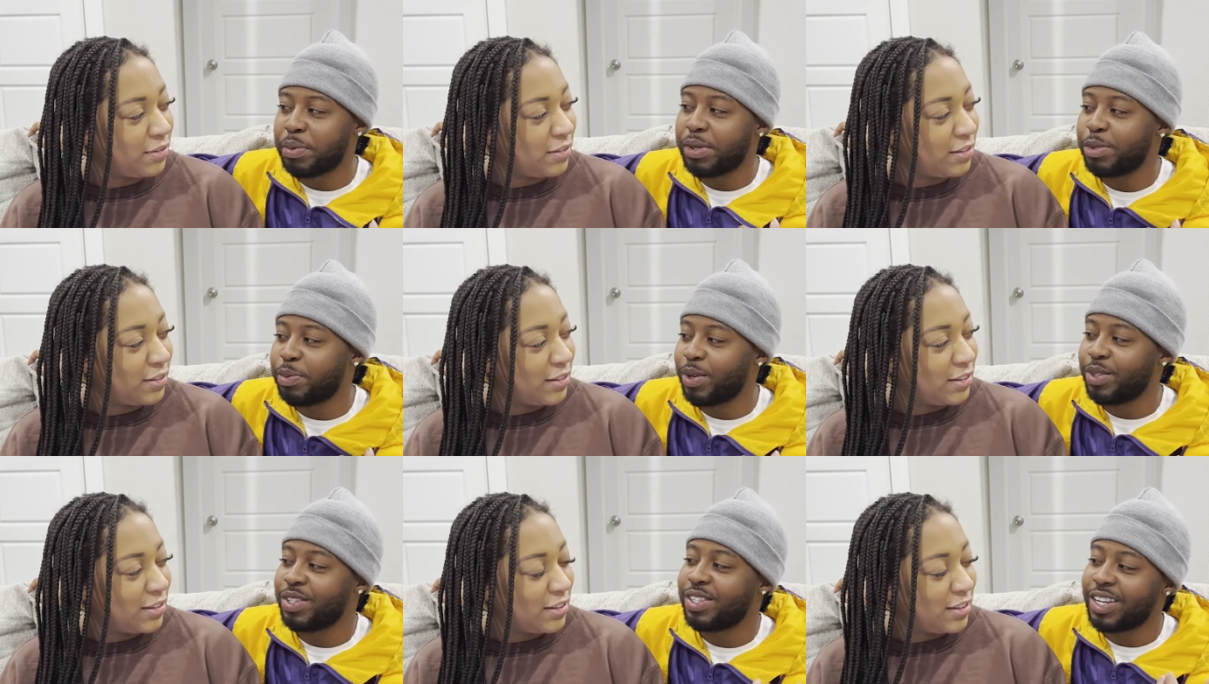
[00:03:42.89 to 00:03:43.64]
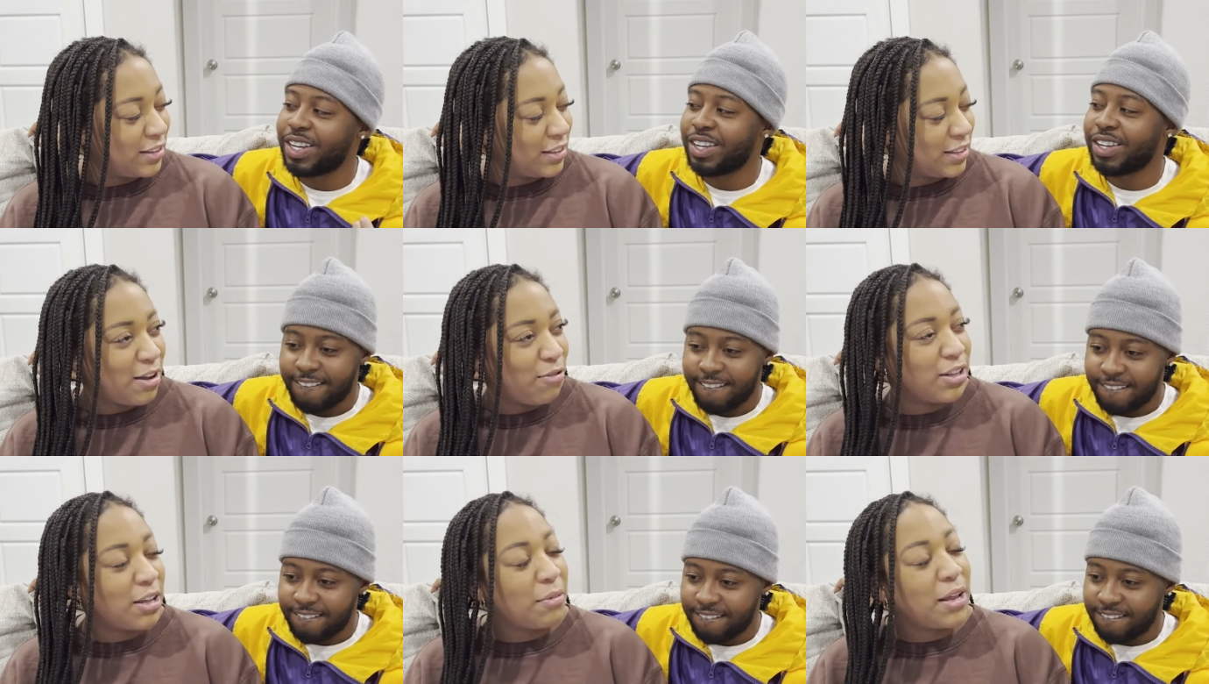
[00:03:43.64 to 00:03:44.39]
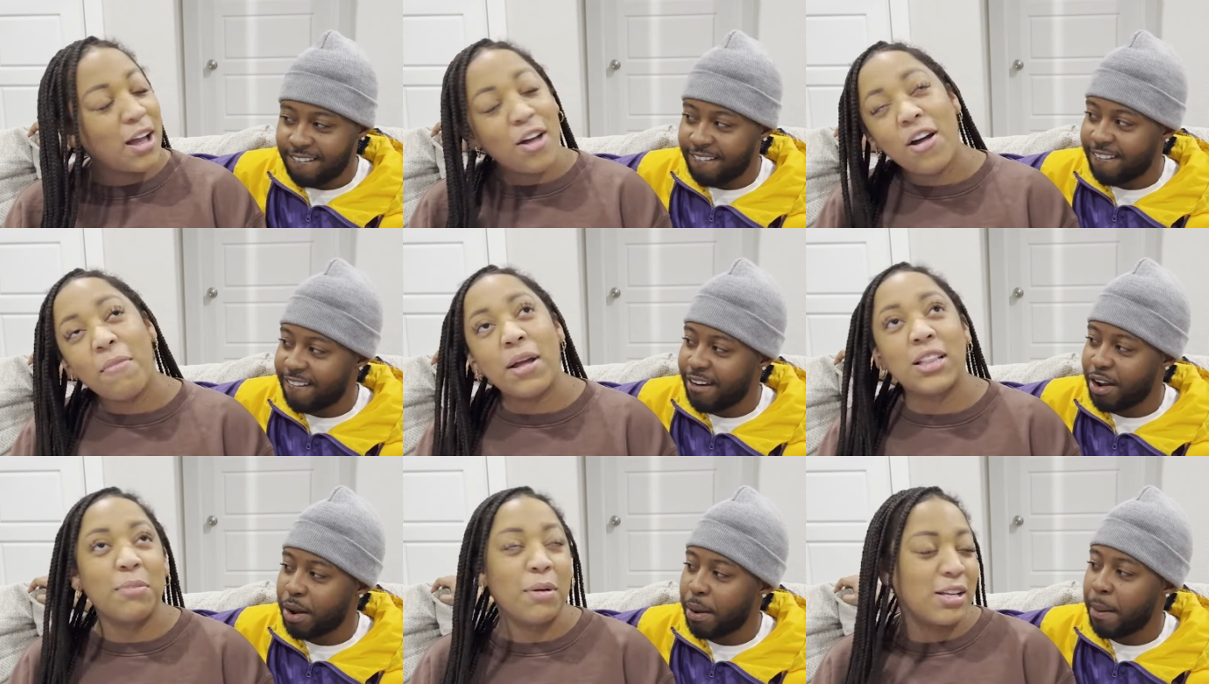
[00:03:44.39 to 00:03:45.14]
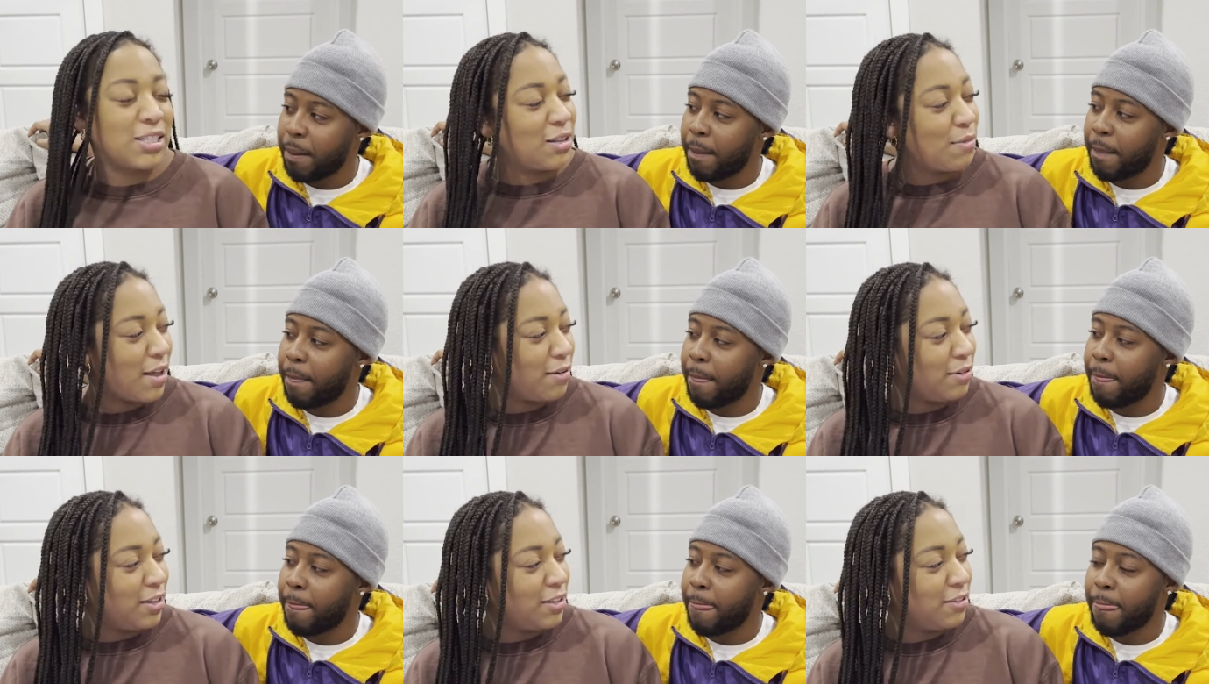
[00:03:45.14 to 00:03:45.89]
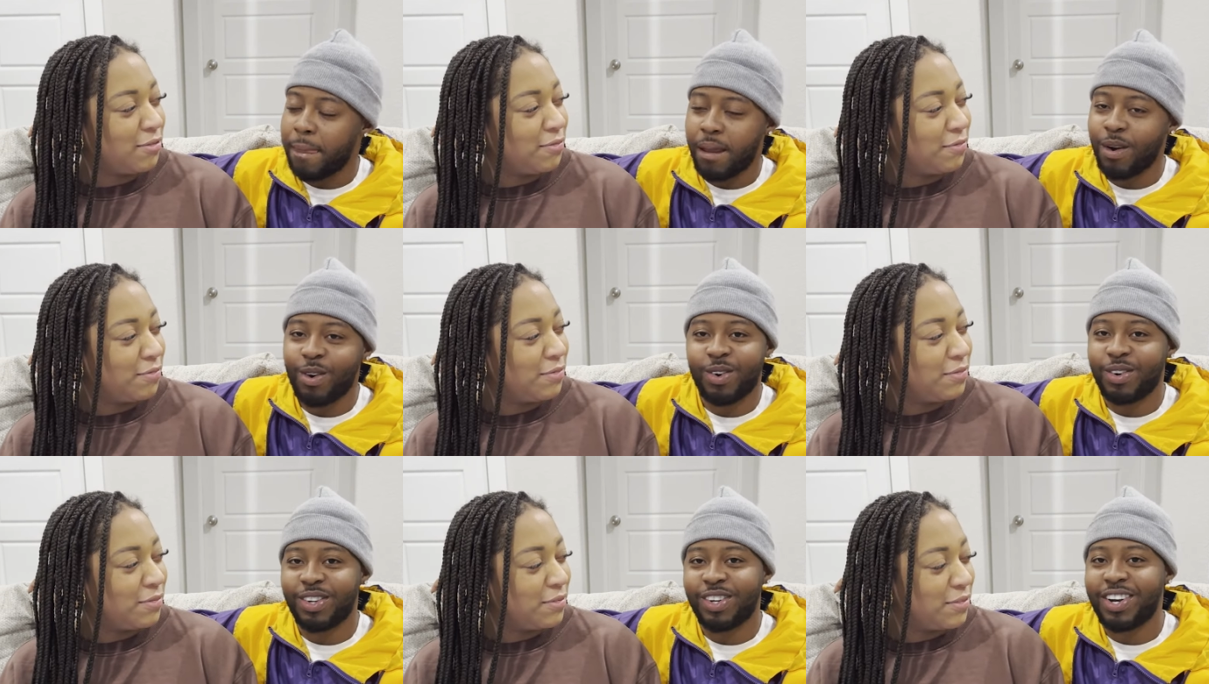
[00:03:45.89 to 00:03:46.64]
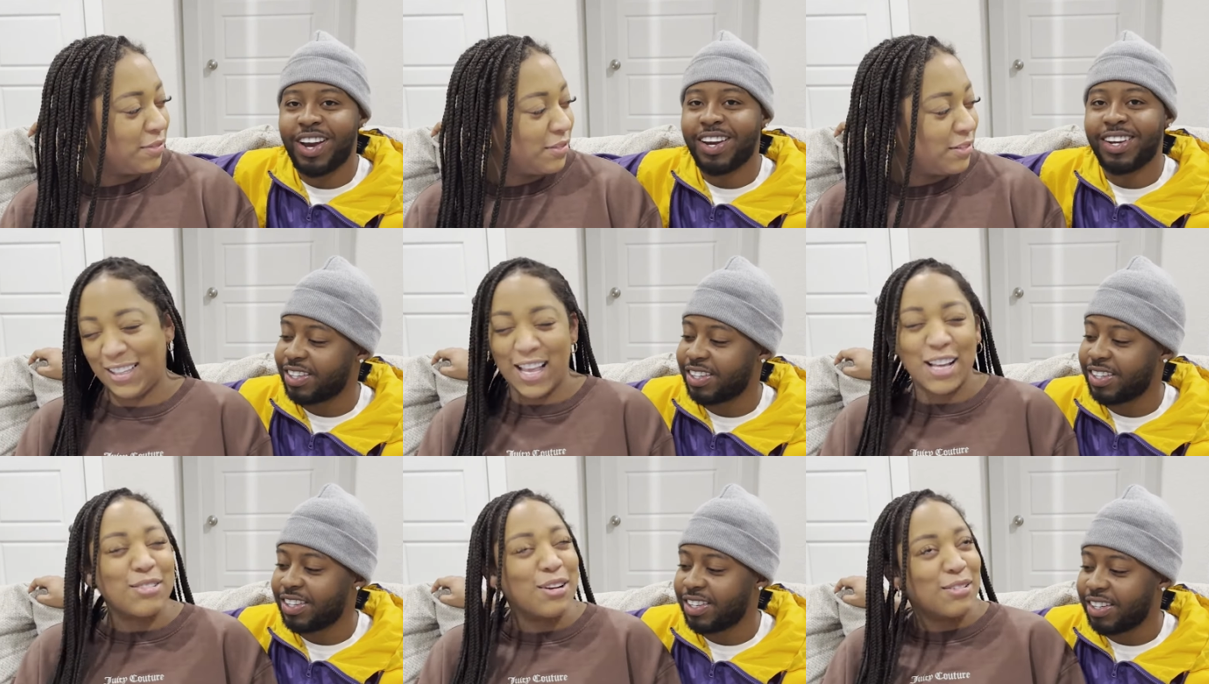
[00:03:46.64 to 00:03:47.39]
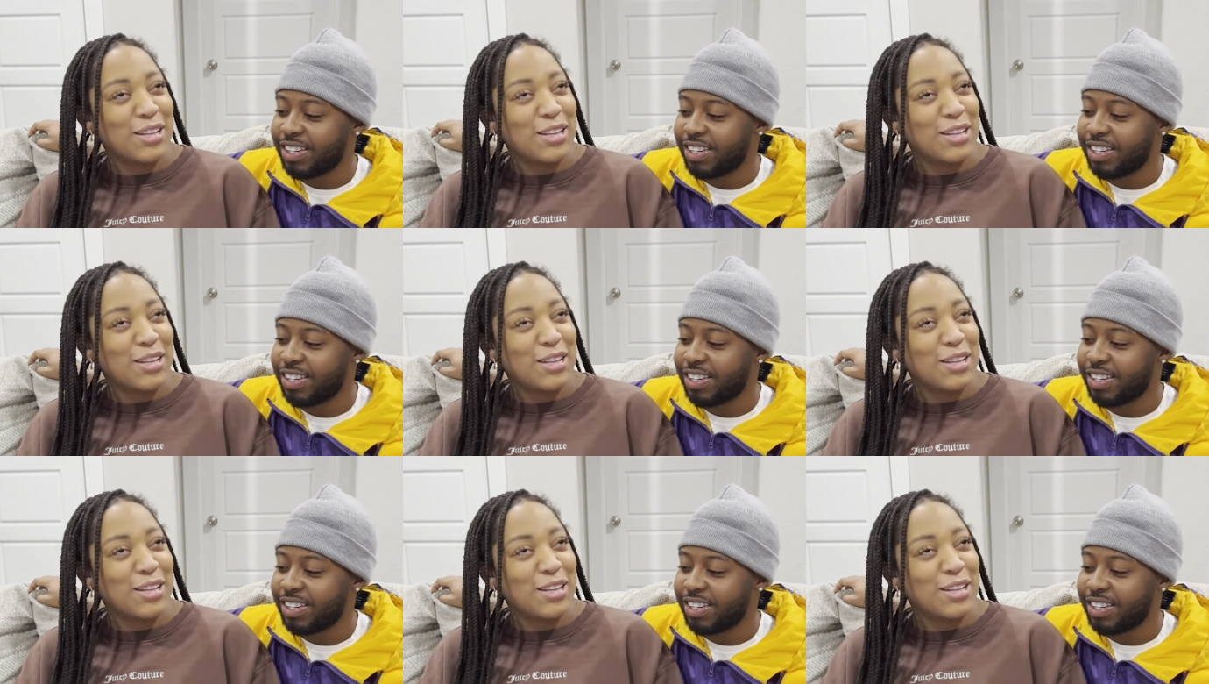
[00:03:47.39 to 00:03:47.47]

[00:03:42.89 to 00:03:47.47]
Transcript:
Speaker 1: I'm supposed to say.
Speaker 2: Well, they be like, oh, I'm about to post the baby.
Speaker 1: No, you're not. That's
Speaker 2: what I'm